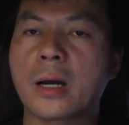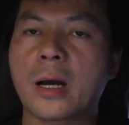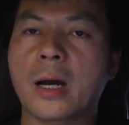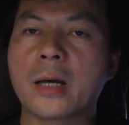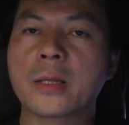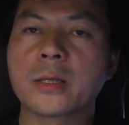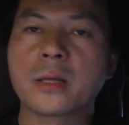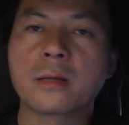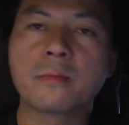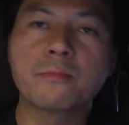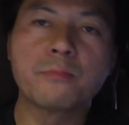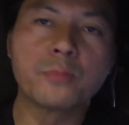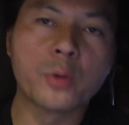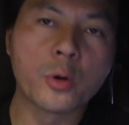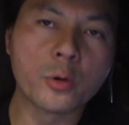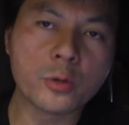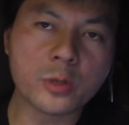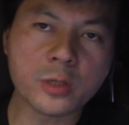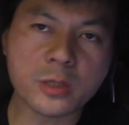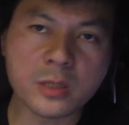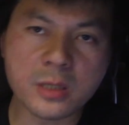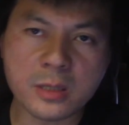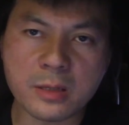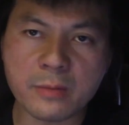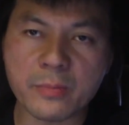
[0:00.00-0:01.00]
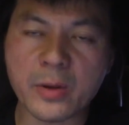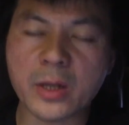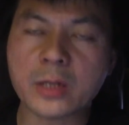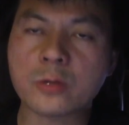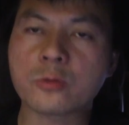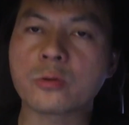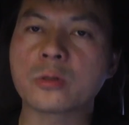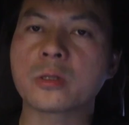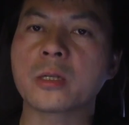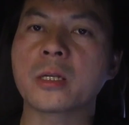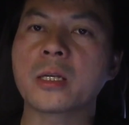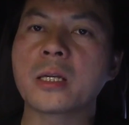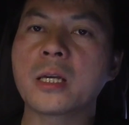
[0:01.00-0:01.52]
and then put it in the
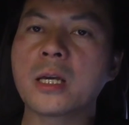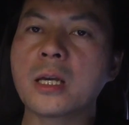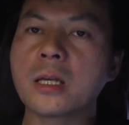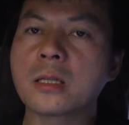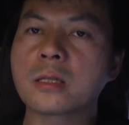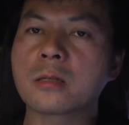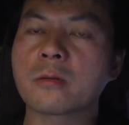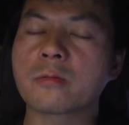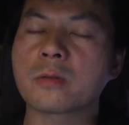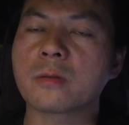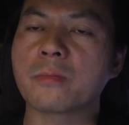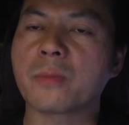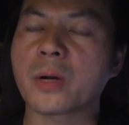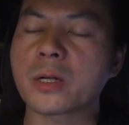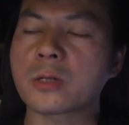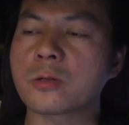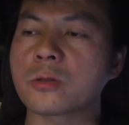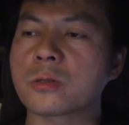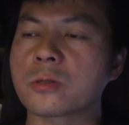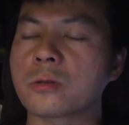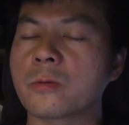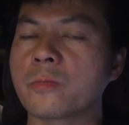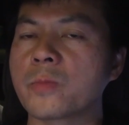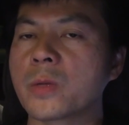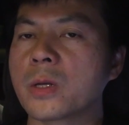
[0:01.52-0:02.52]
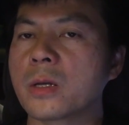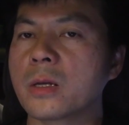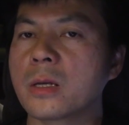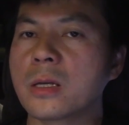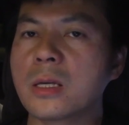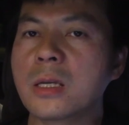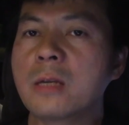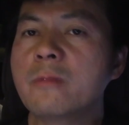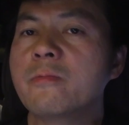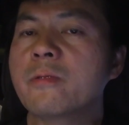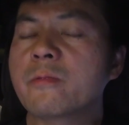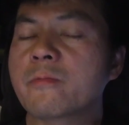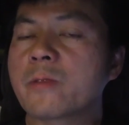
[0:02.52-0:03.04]
battery to heat up the battery. So
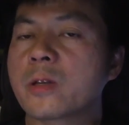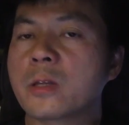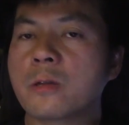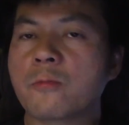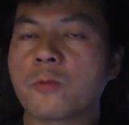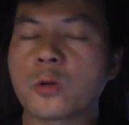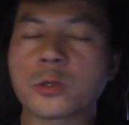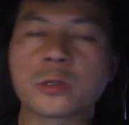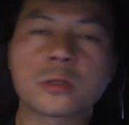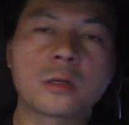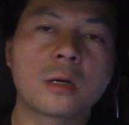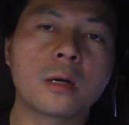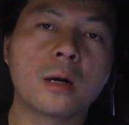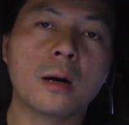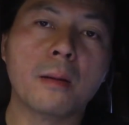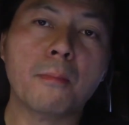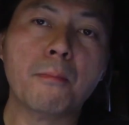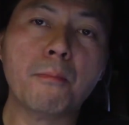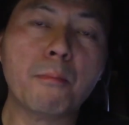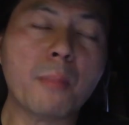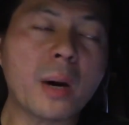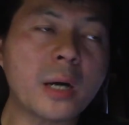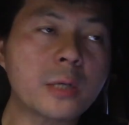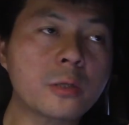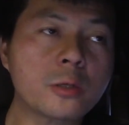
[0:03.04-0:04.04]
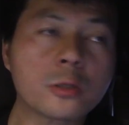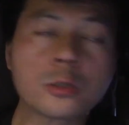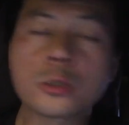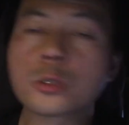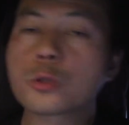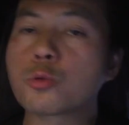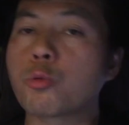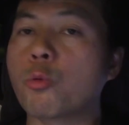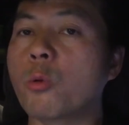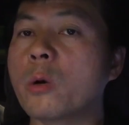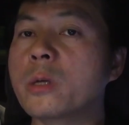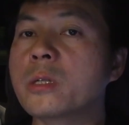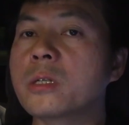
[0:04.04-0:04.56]
even when it was minus
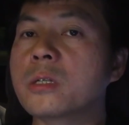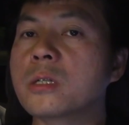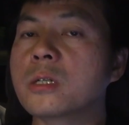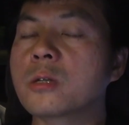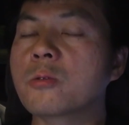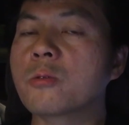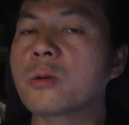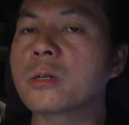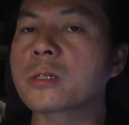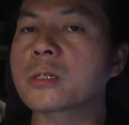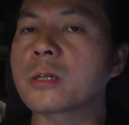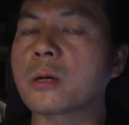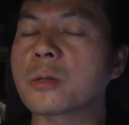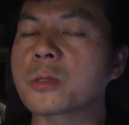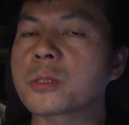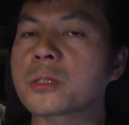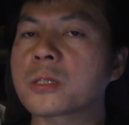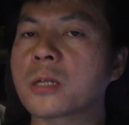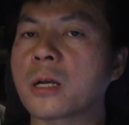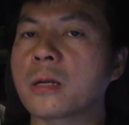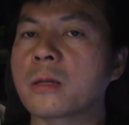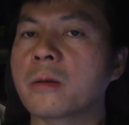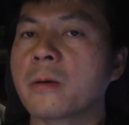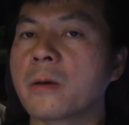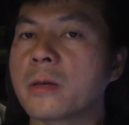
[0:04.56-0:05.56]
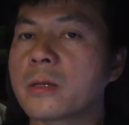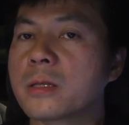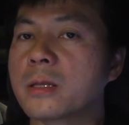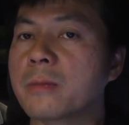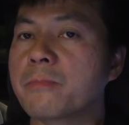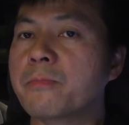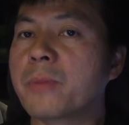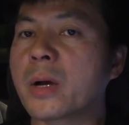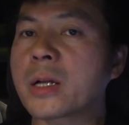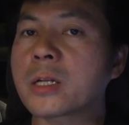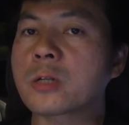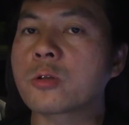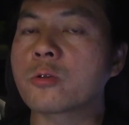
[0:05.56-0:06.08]
20 degrees outside, the
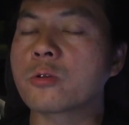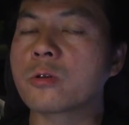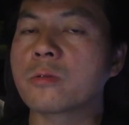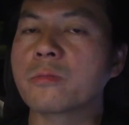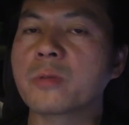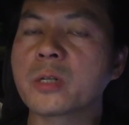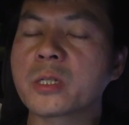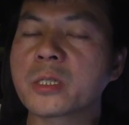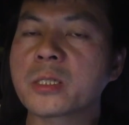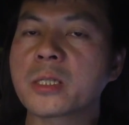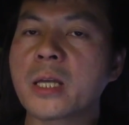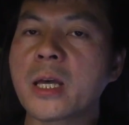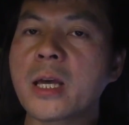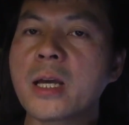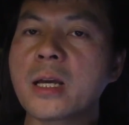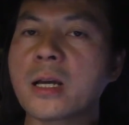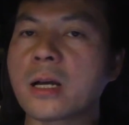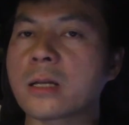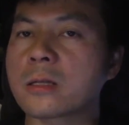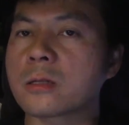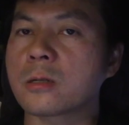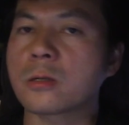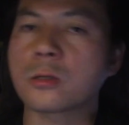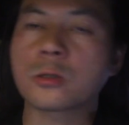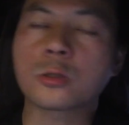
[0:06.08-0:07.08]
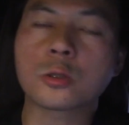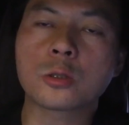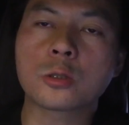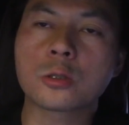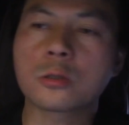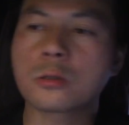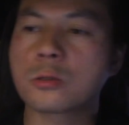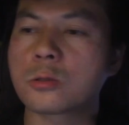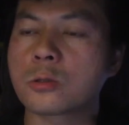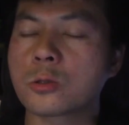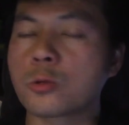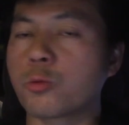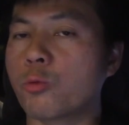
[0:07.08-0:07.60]
battery will be staying at
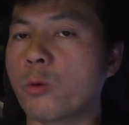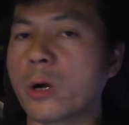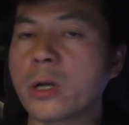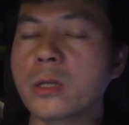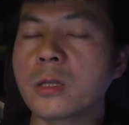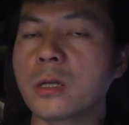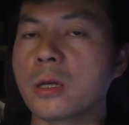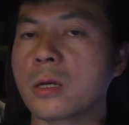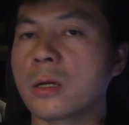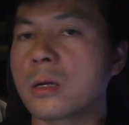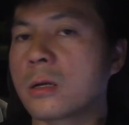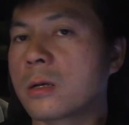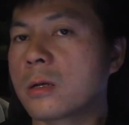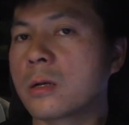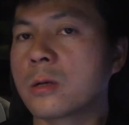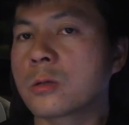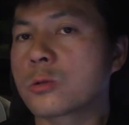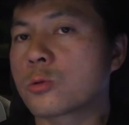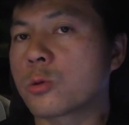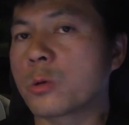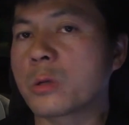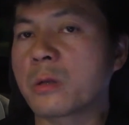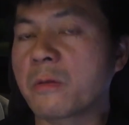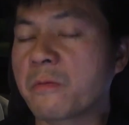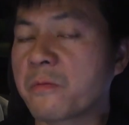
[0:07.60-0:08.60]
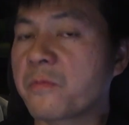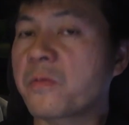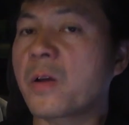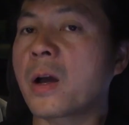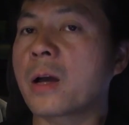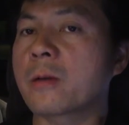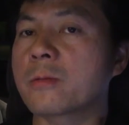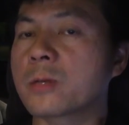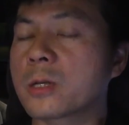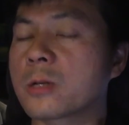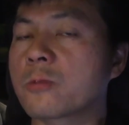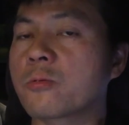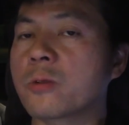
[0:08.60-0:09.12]
20,
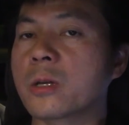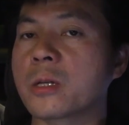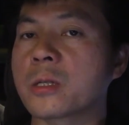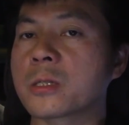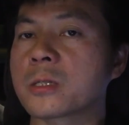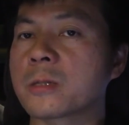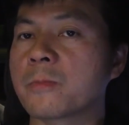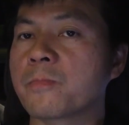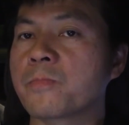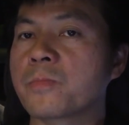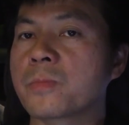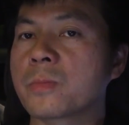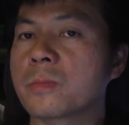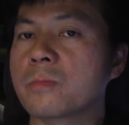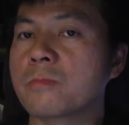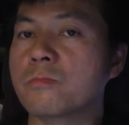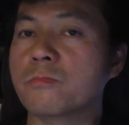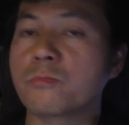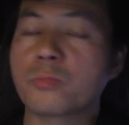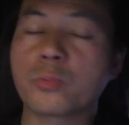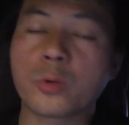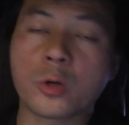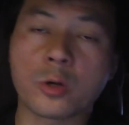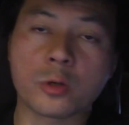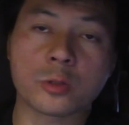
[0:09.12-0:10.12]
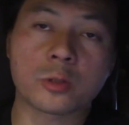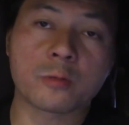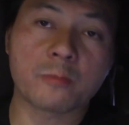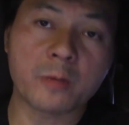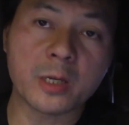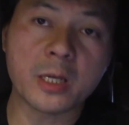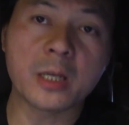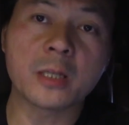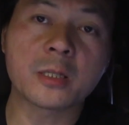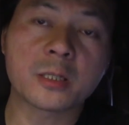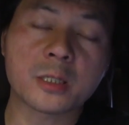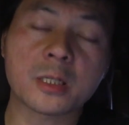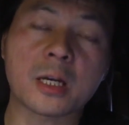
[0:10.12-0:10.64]
25 degrees because of
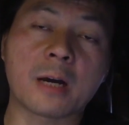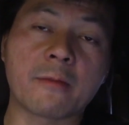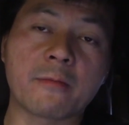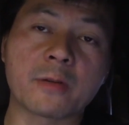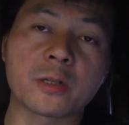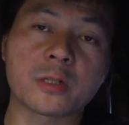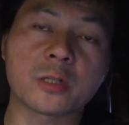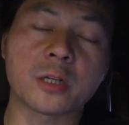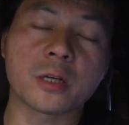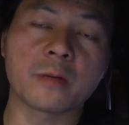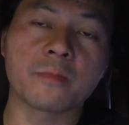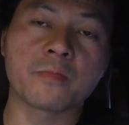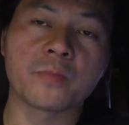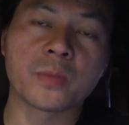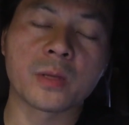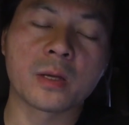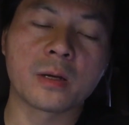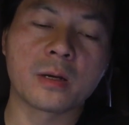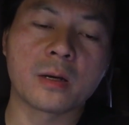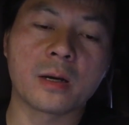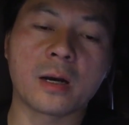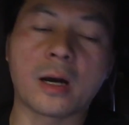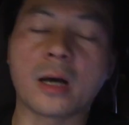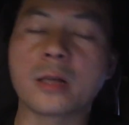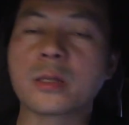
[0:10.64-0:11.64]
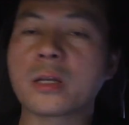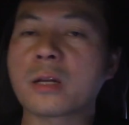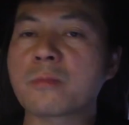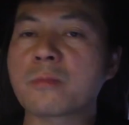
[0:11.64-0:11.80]
heat scavenging. And